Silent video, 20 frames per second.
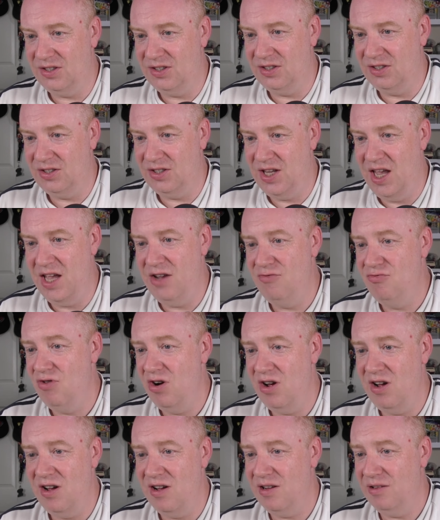
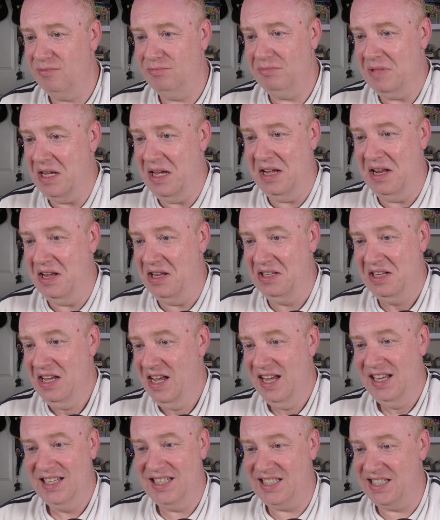Tigra
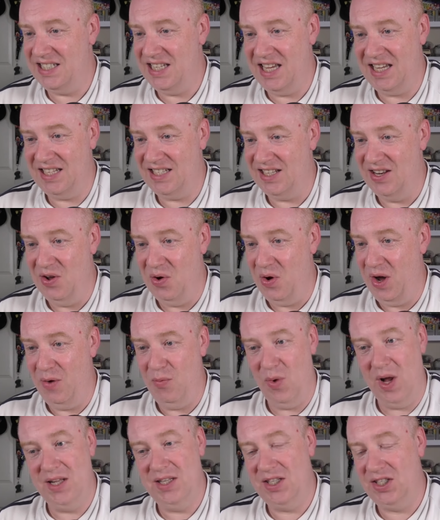
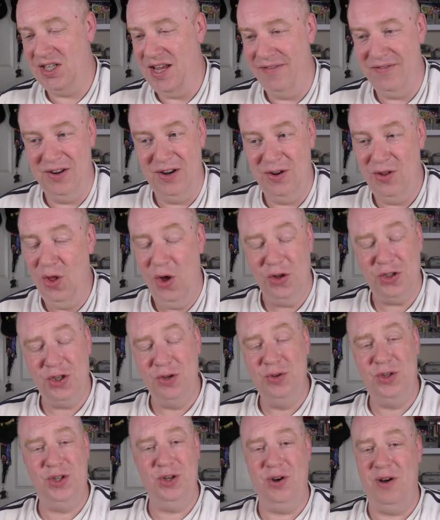6917. Not
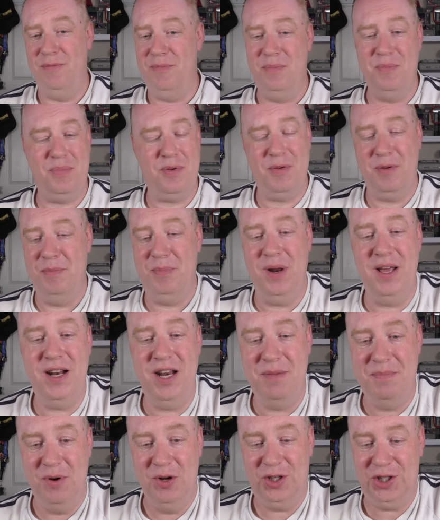too sure. I've
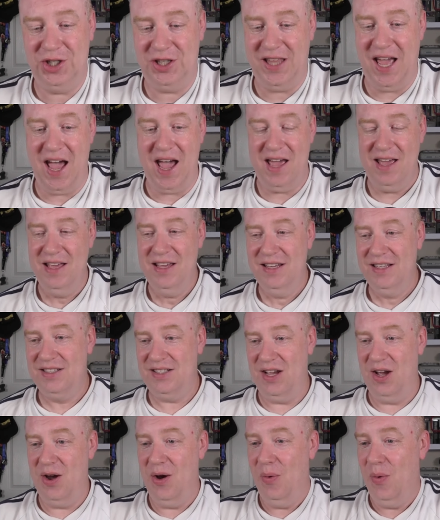completely butchered that, so
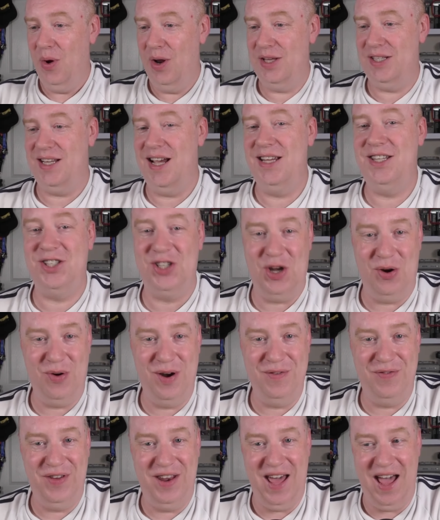I want to say
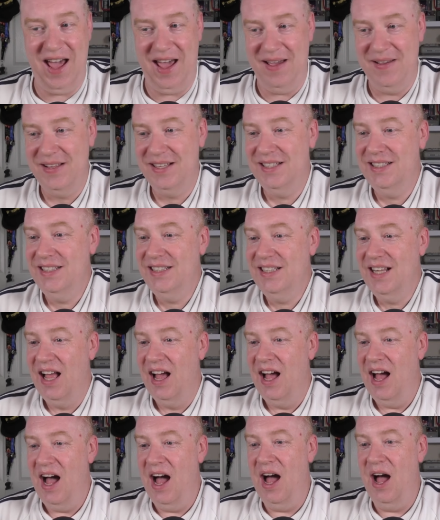sorry for that.
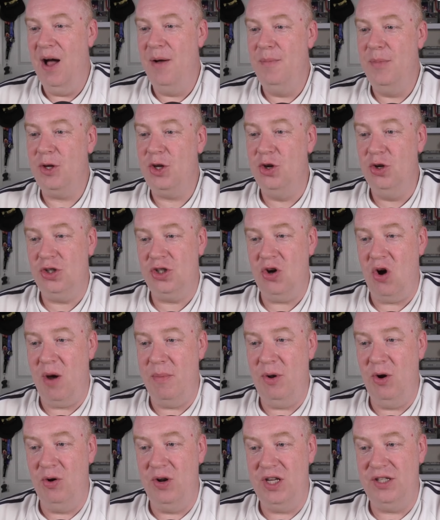Good
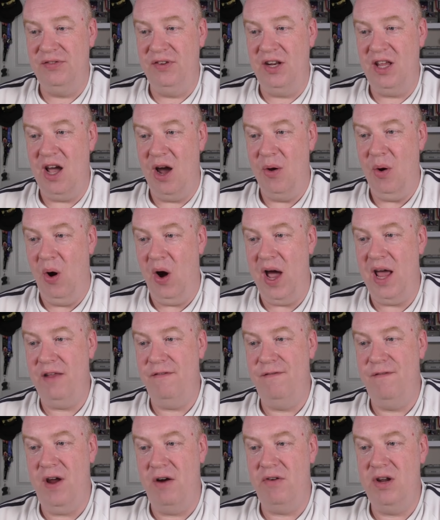timing on this video. I had a
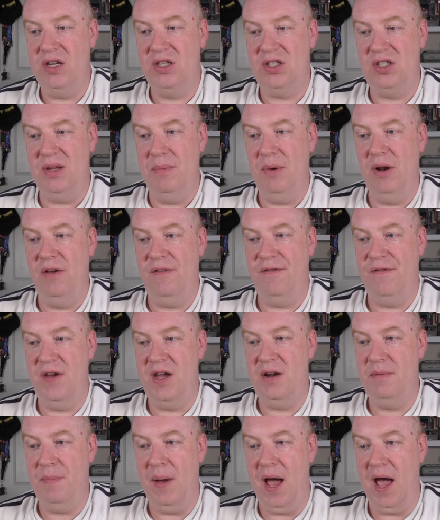very similar
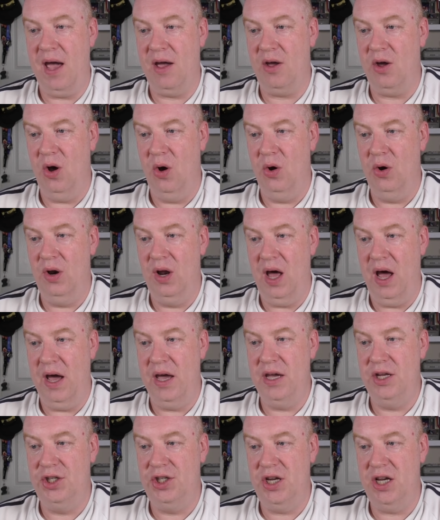feedback on
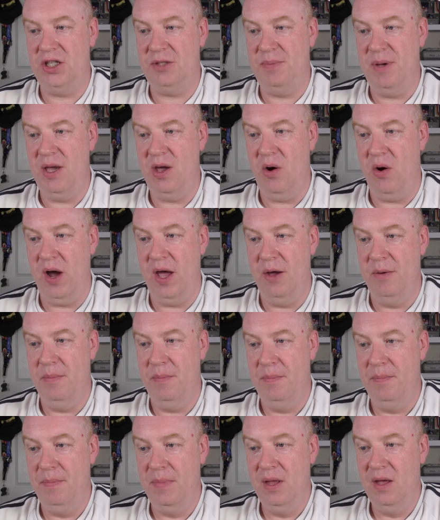a GSP
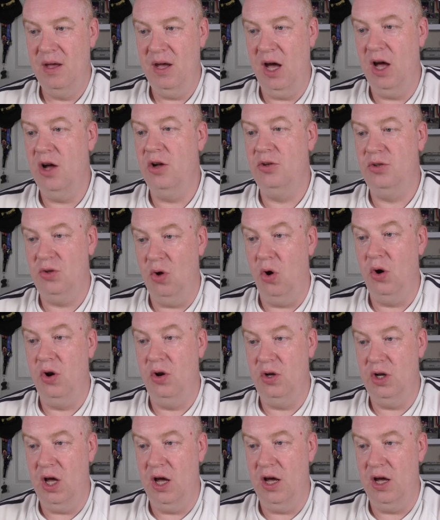item,
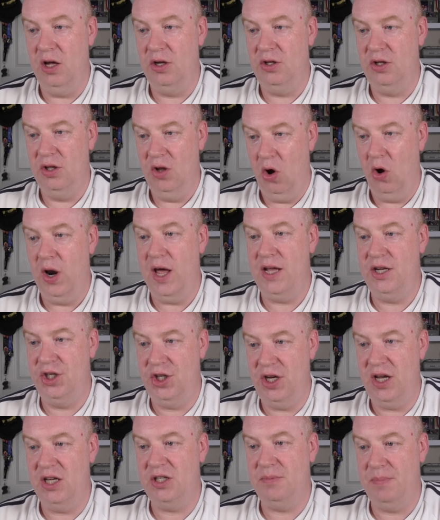on a
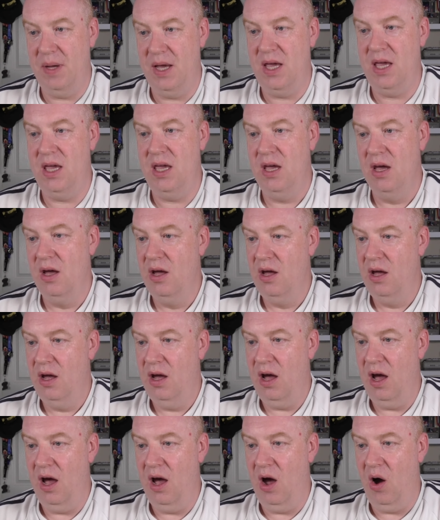GSP
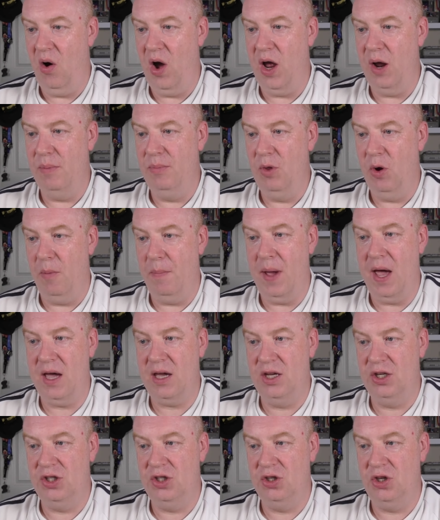item not
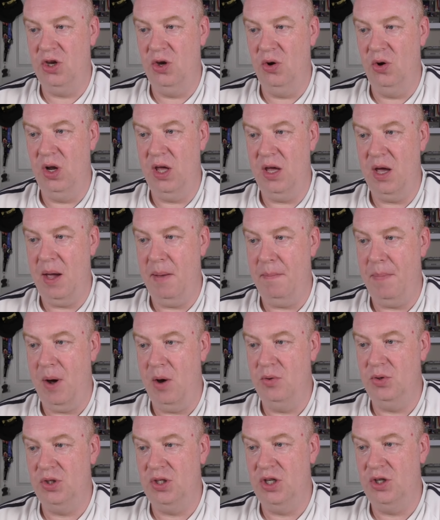packaged securely, and
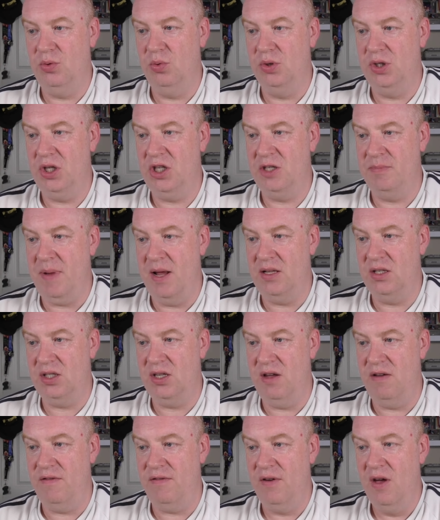postage was
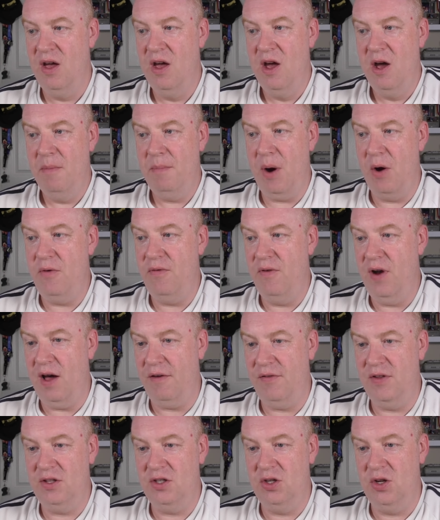expensive. Both
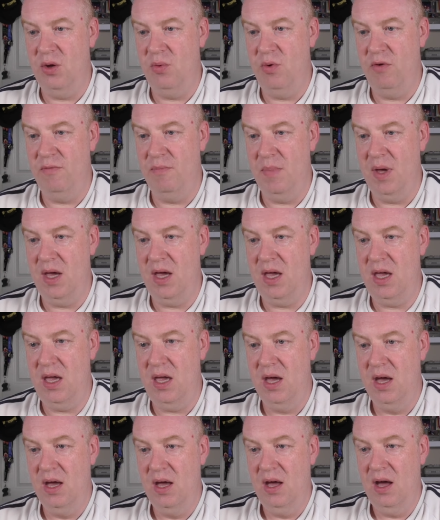nothing to do with me.
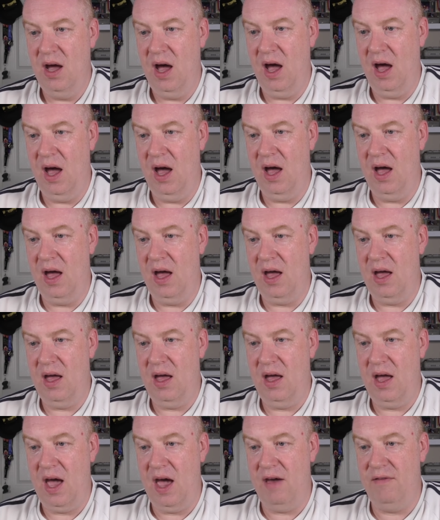
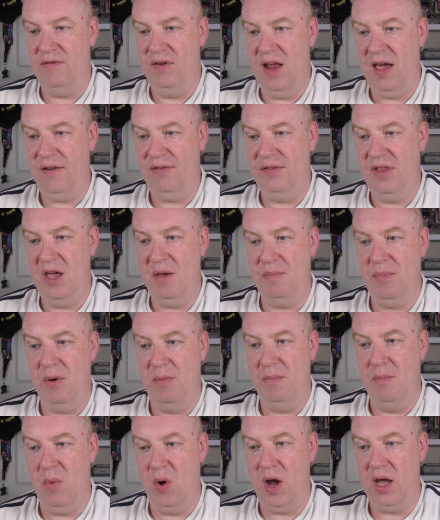Have left it, but
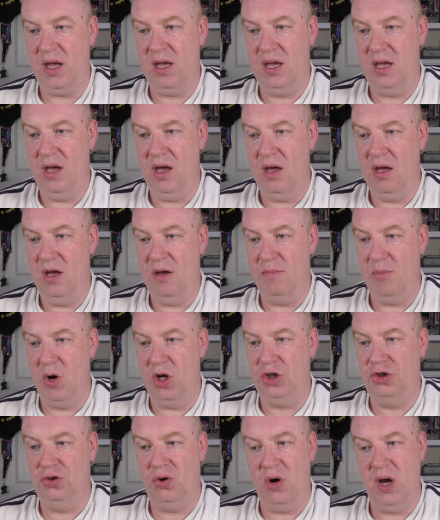might
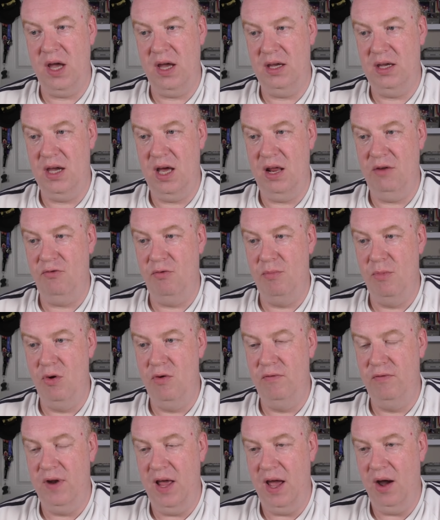try and get it
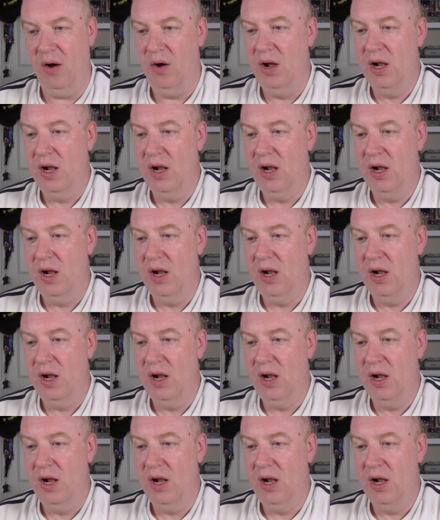removed now.